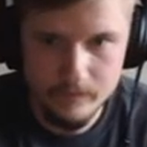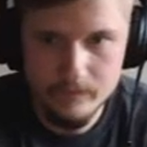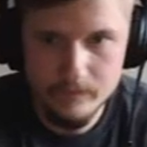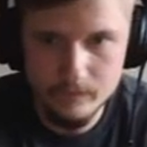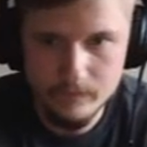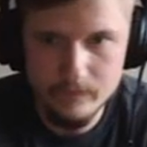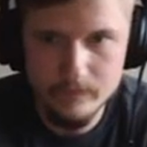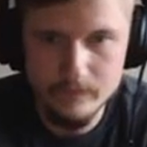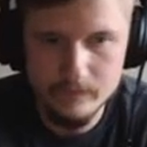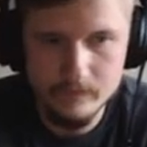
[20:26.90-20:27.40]

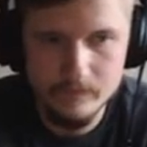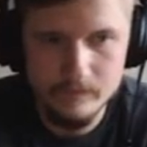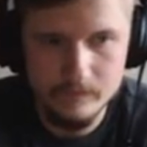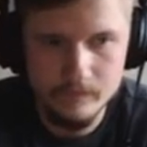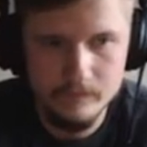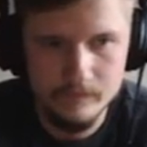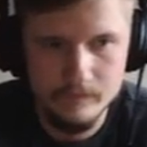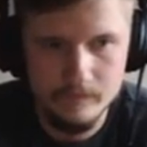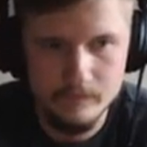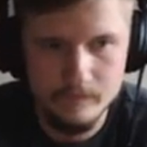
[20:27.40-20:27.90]

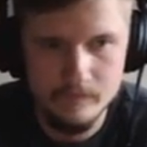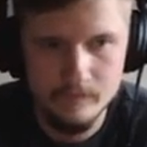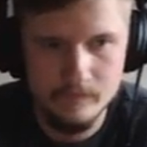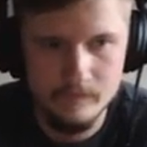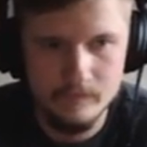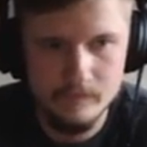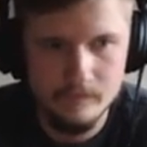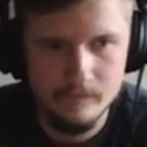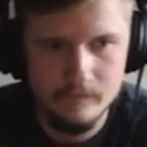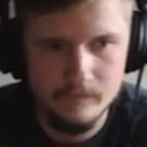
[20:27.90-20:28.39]

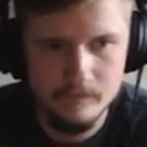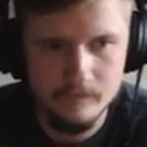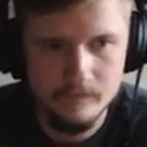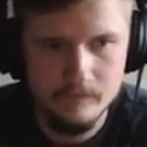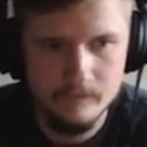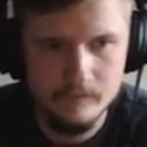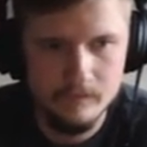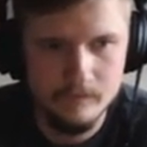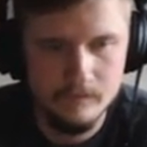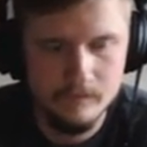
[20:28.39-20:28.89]

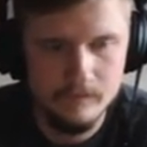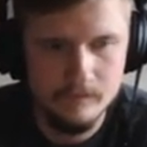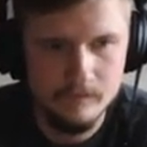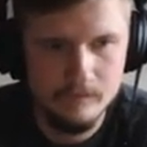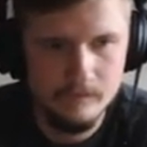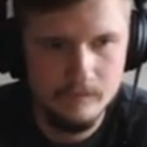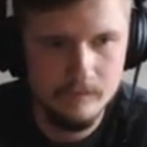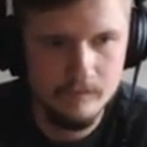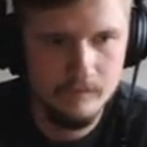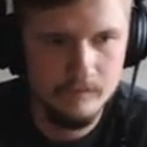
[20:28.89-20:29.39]

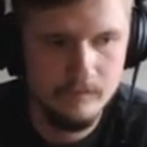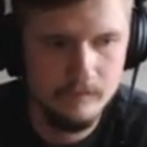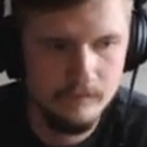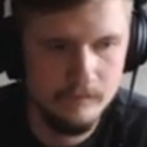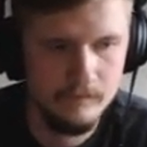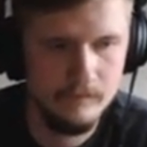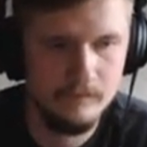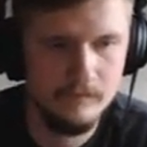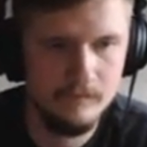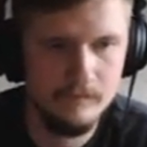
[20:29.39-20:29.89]

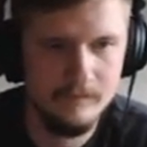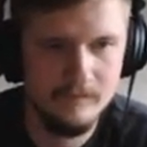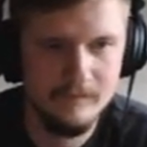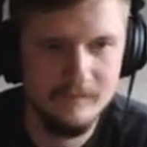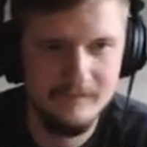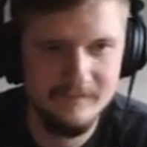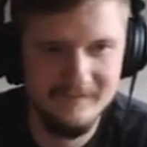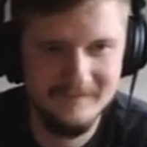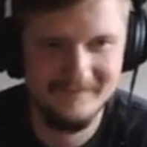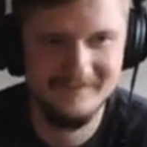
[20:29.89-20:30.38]

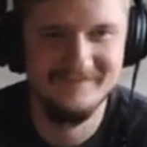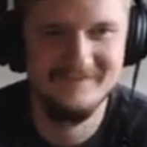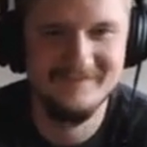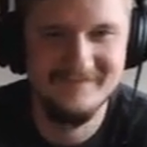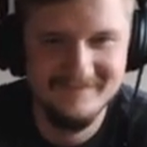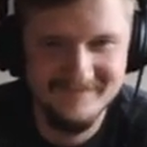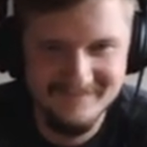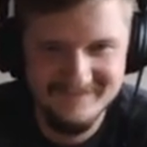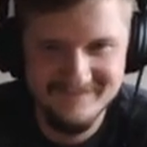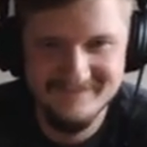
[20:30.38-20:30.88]

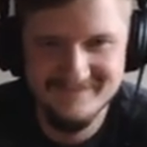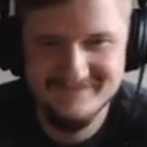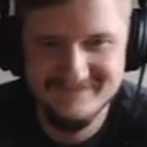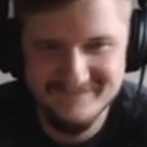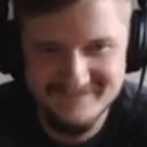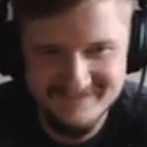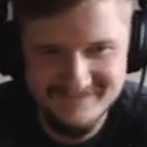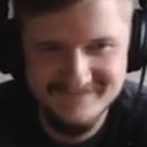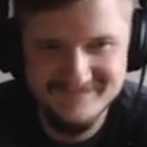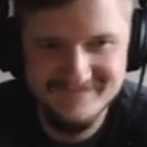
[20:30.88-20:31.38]

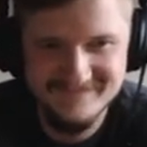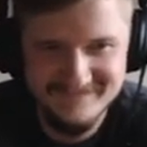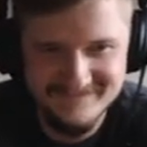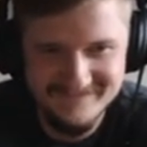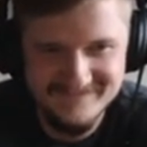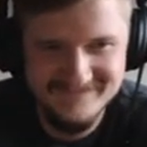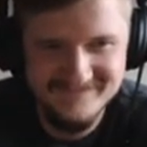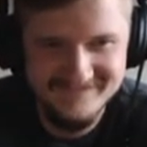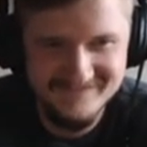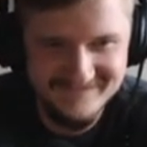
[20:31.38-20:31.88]

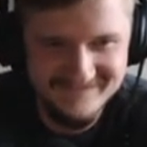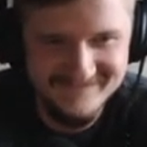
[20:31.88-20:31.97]
No words are spoken by the person on screen.